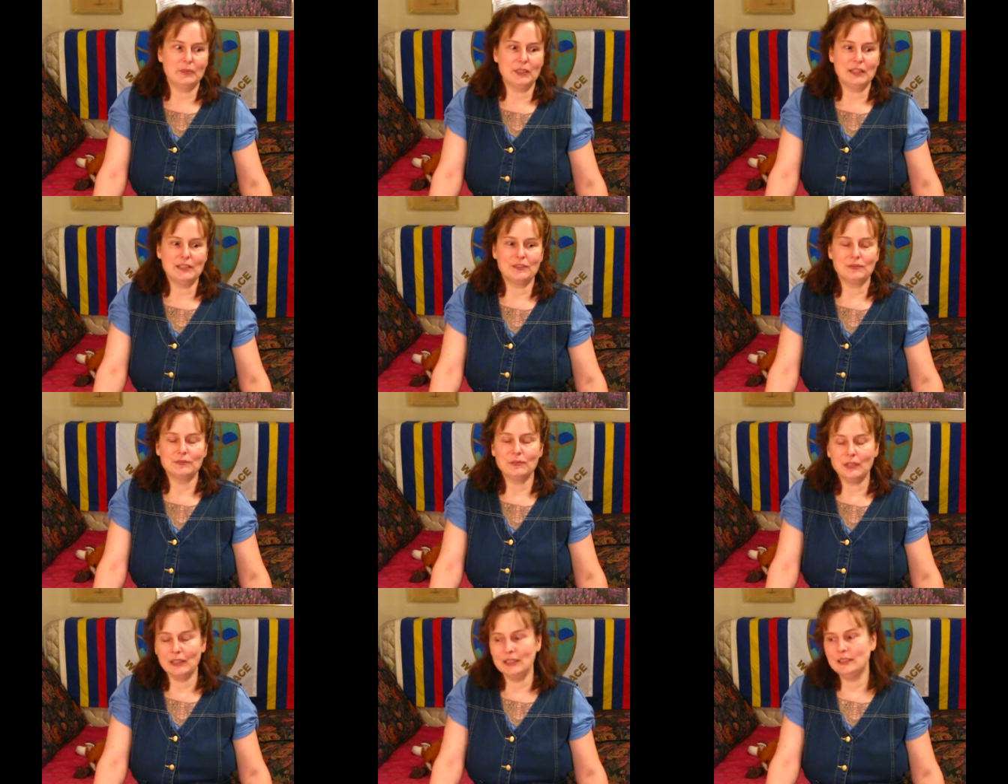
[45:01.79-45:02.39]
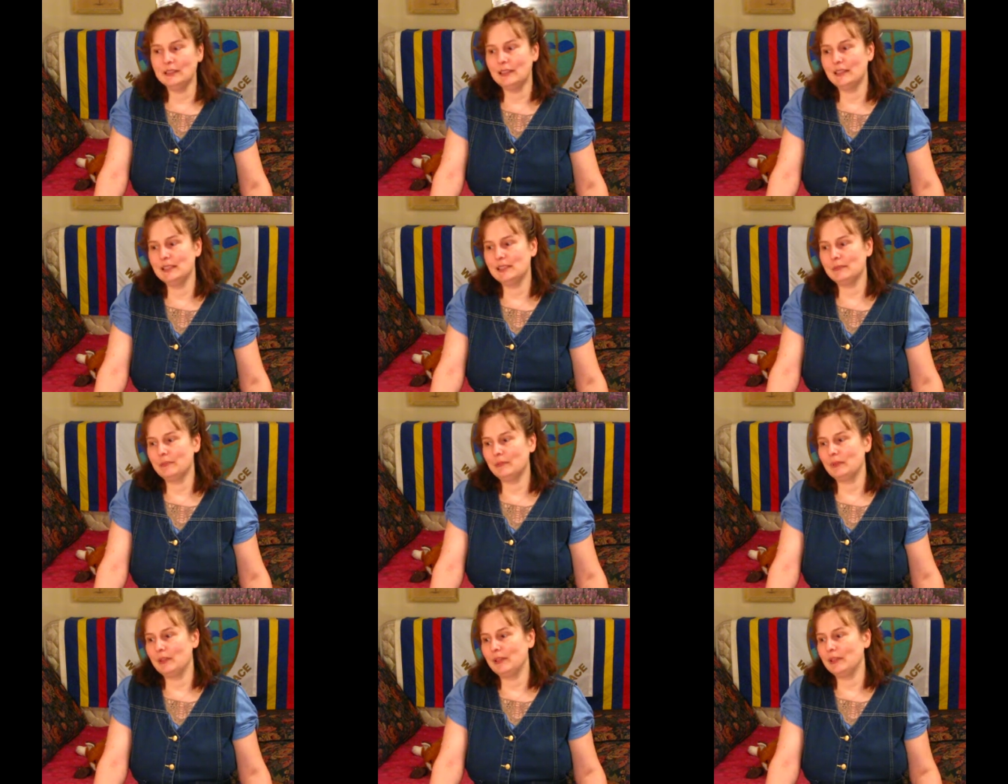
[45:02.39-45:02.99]
But it's really
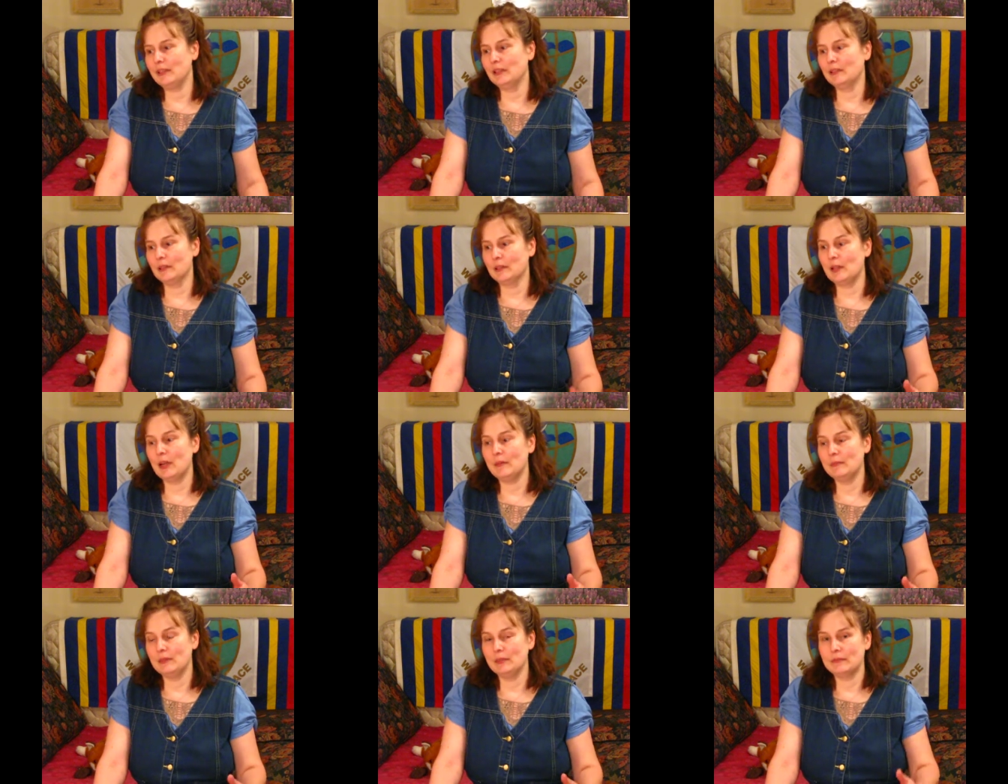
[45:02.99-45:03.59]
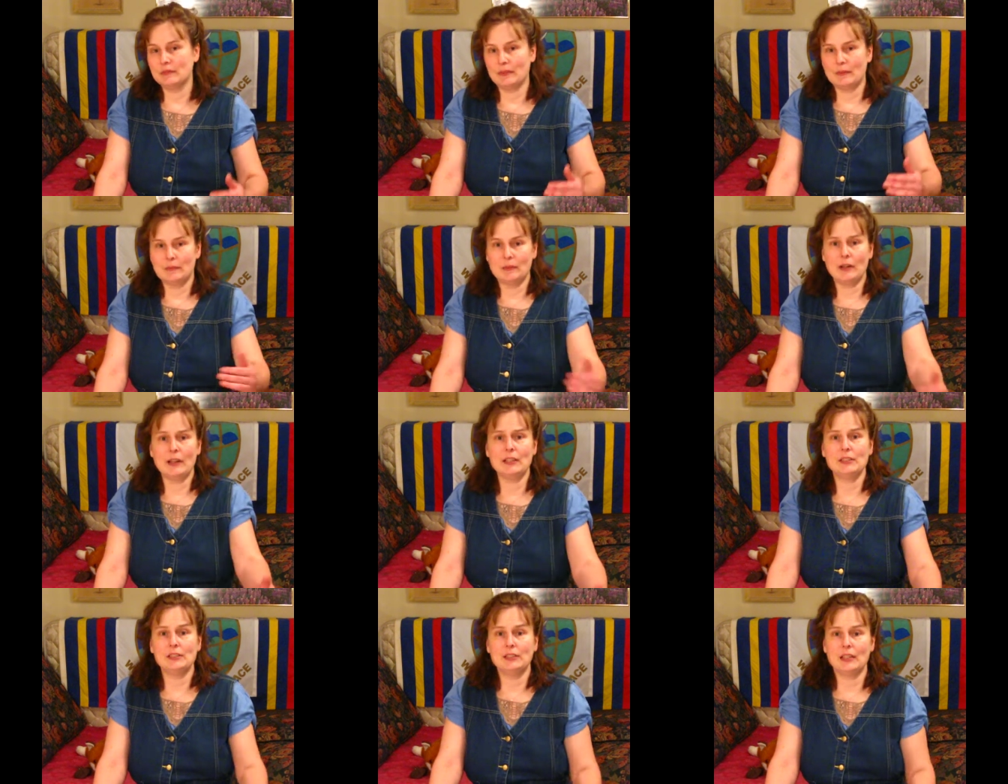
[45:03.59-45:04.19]
nice when I get a comment from
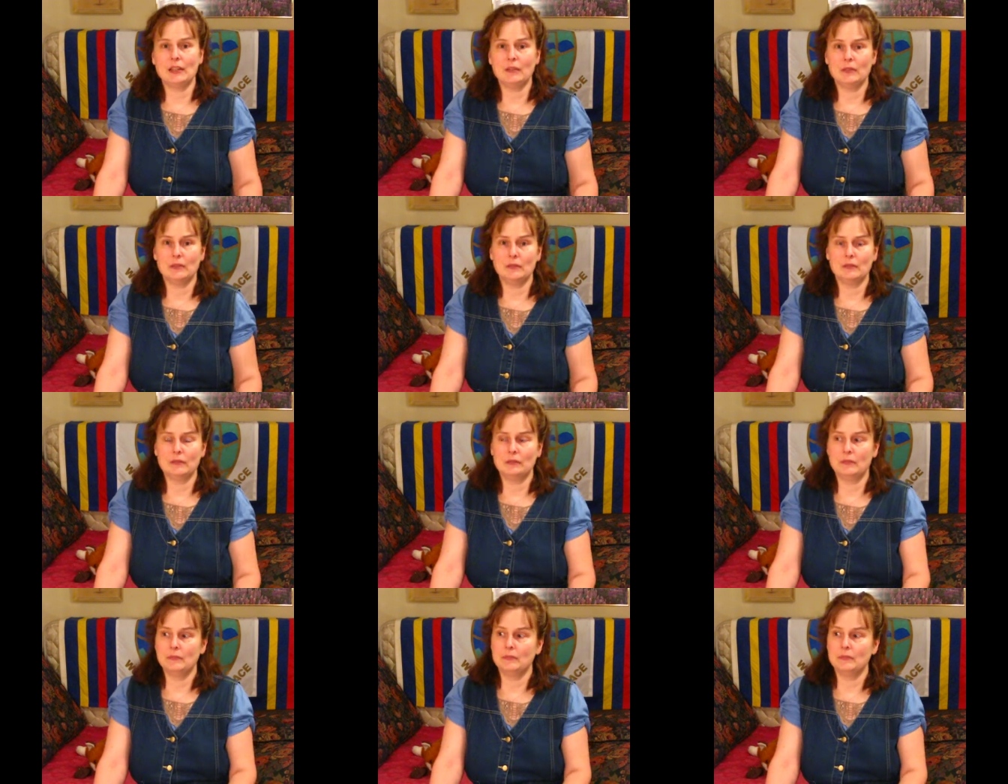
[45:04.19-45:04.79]
Russia or from